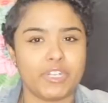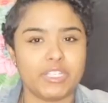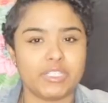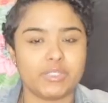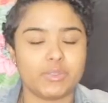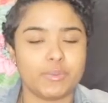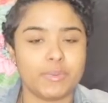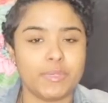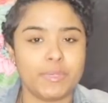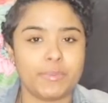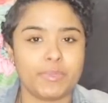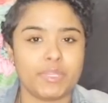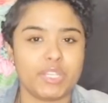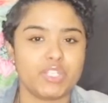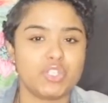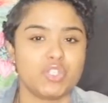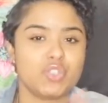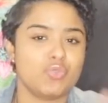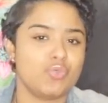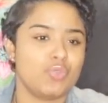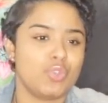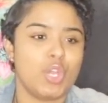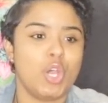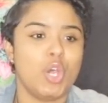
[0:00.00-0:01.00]
friends with people that
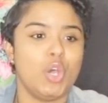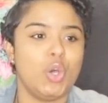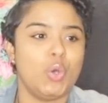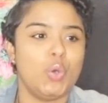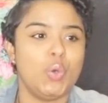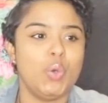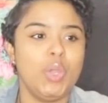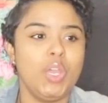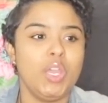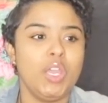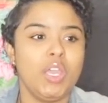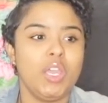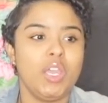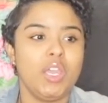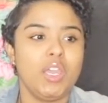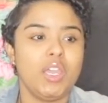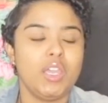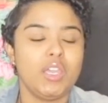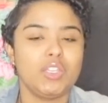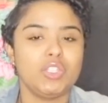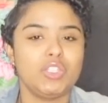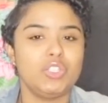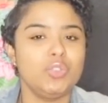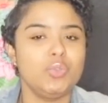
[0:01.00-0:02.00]
you know
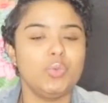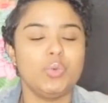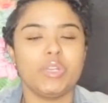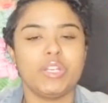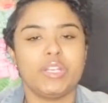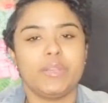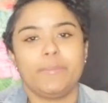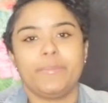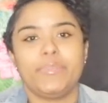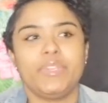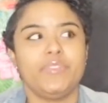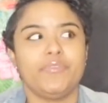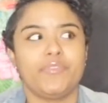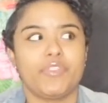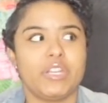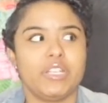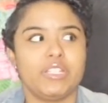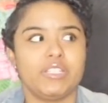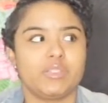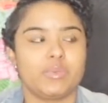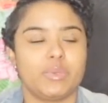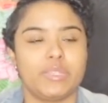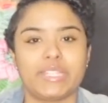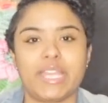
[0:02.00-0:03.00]
you wouldn't be
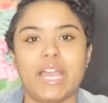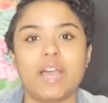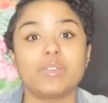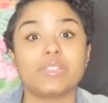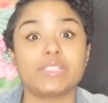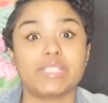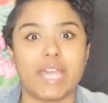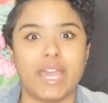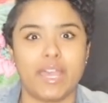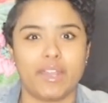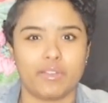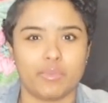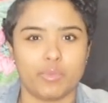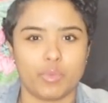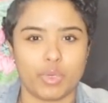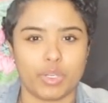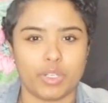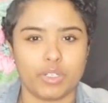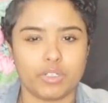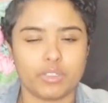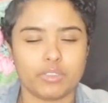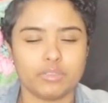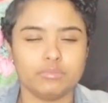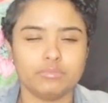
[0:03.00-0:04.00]
friends with outside of
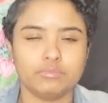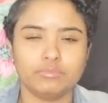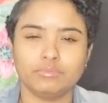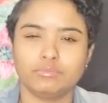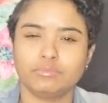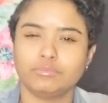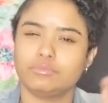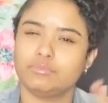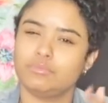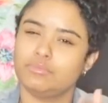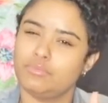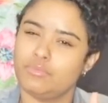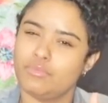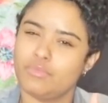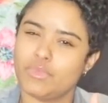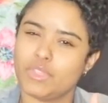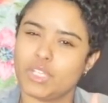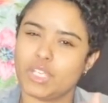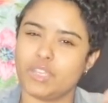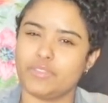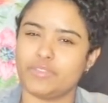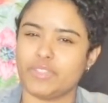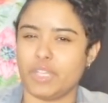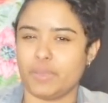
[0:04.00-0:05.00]
work,
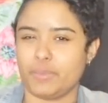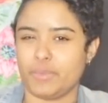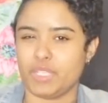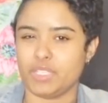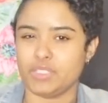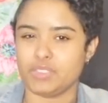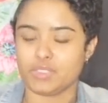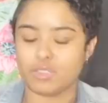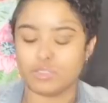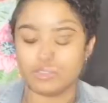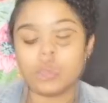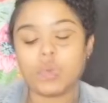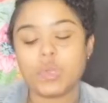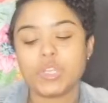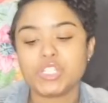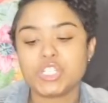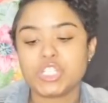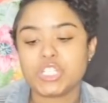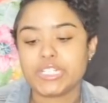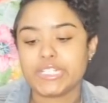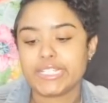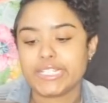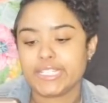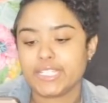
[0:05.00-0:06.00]
if that makes sense. Next
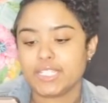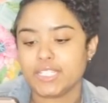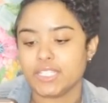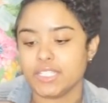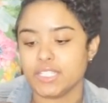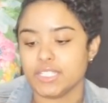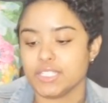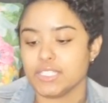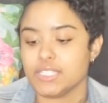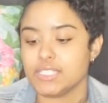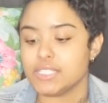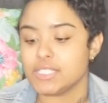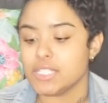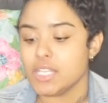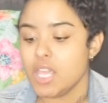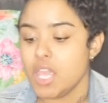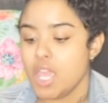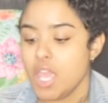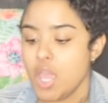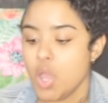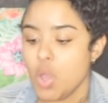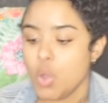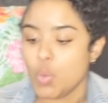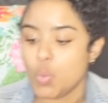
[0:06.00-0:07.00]
question is,
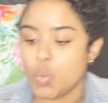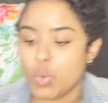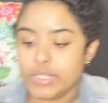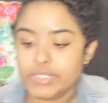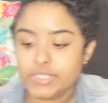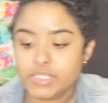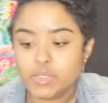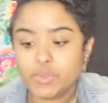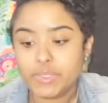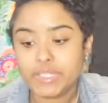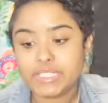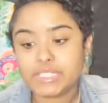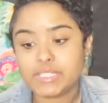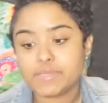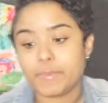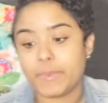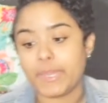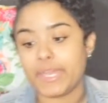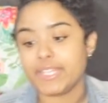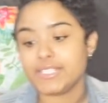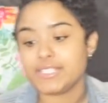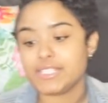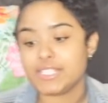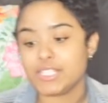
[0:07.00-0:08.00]
what to
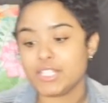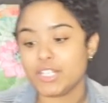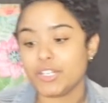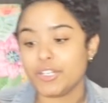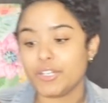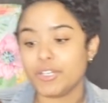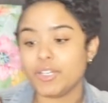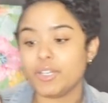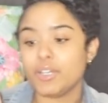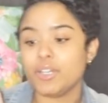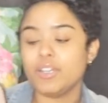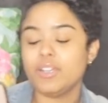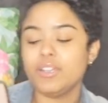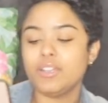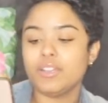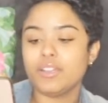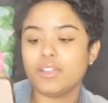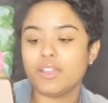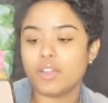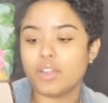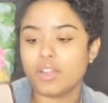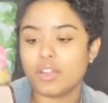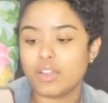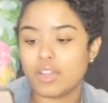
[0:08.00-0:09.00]
expect your,
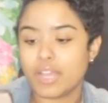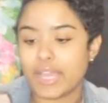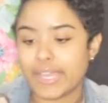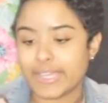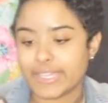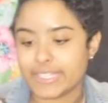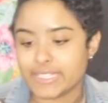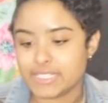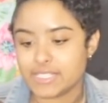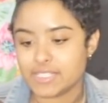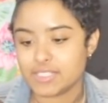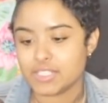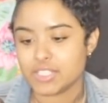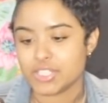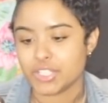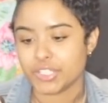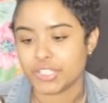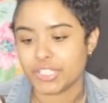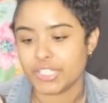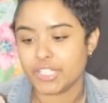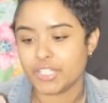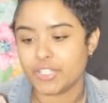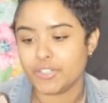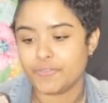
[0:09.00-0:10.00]
I guess,
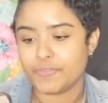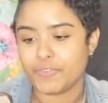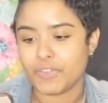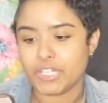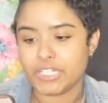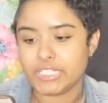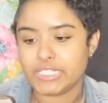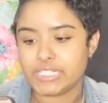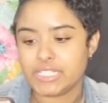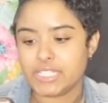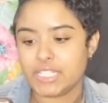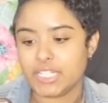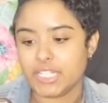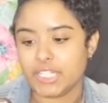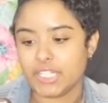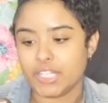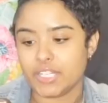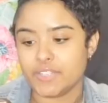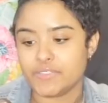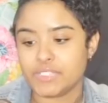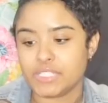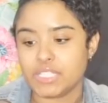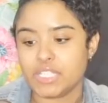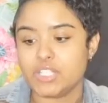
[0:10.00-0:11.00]
during your first year
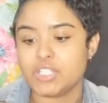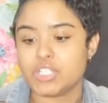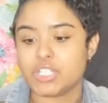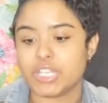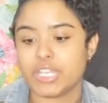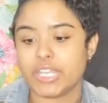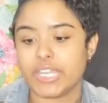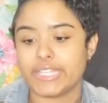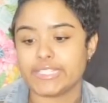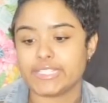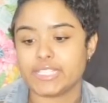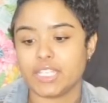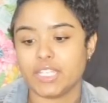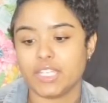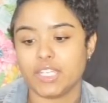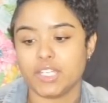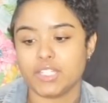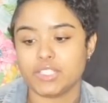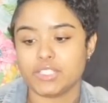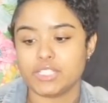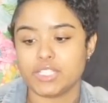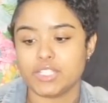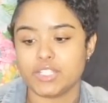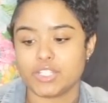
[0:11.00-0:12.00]
of teaching as a
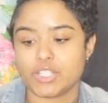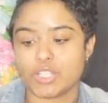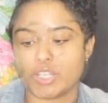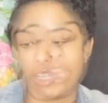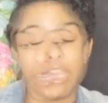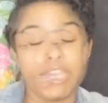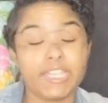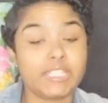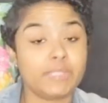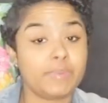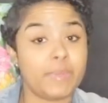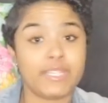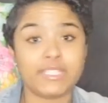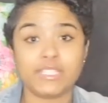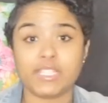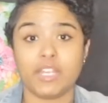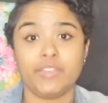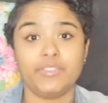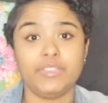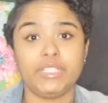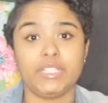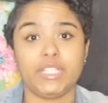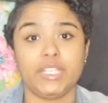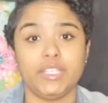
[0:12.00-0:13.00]
young teacher? Expect
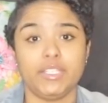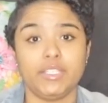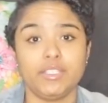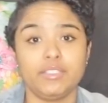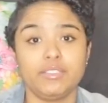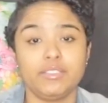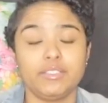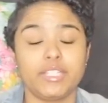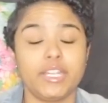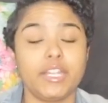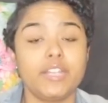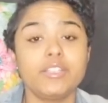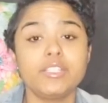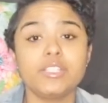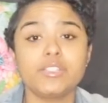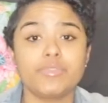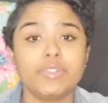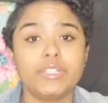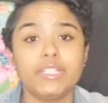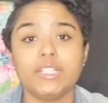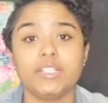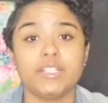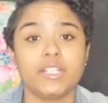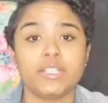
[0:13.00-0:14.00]
everything. There is
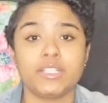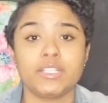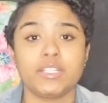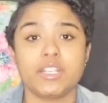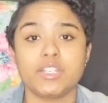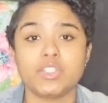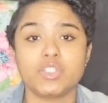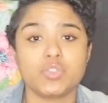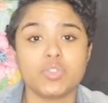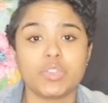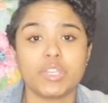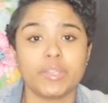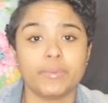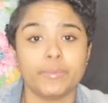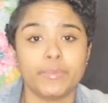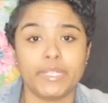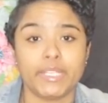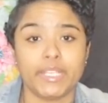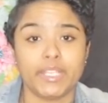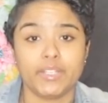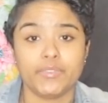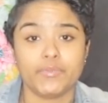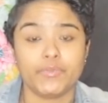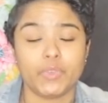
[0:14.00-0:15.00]
really nothing that you can
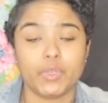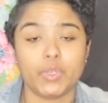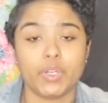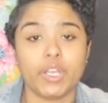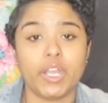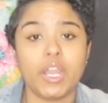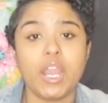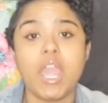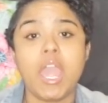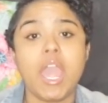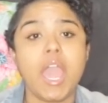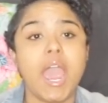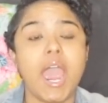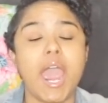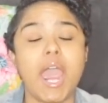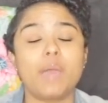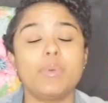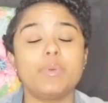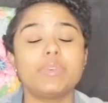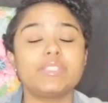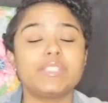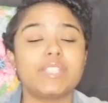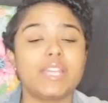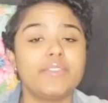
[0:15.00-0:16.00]
plan for.
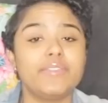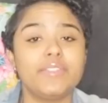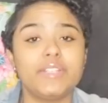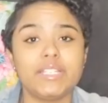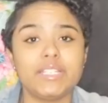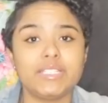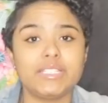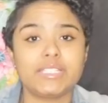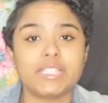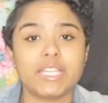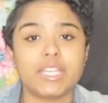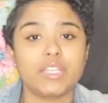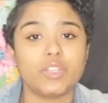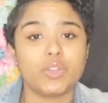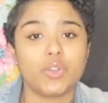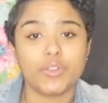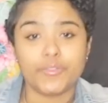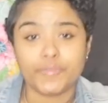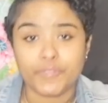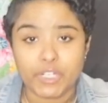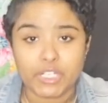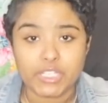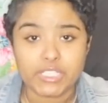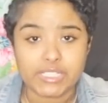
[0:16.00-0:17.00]
I will definitely say
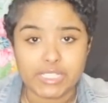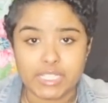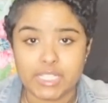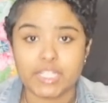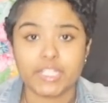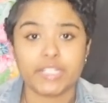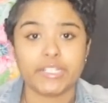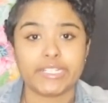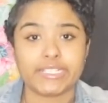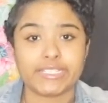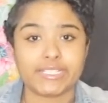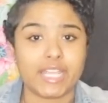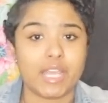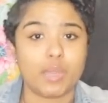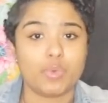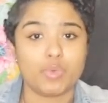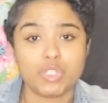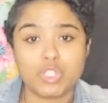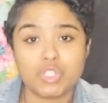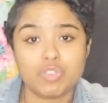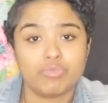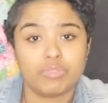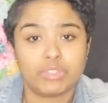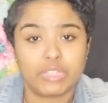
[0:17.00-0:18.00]
your first year is not
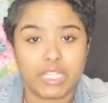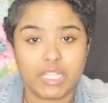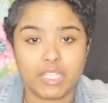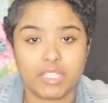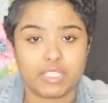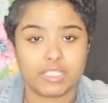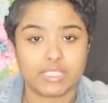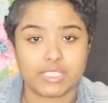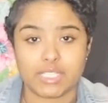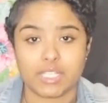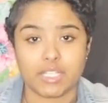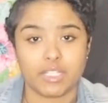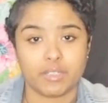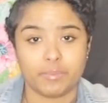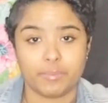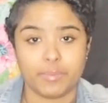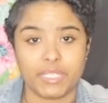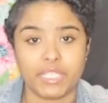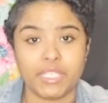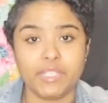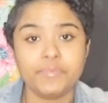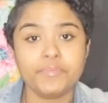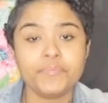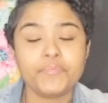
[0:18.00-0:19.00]
what you think it's gonna
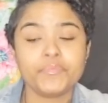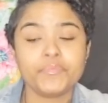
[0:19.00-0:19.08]
be.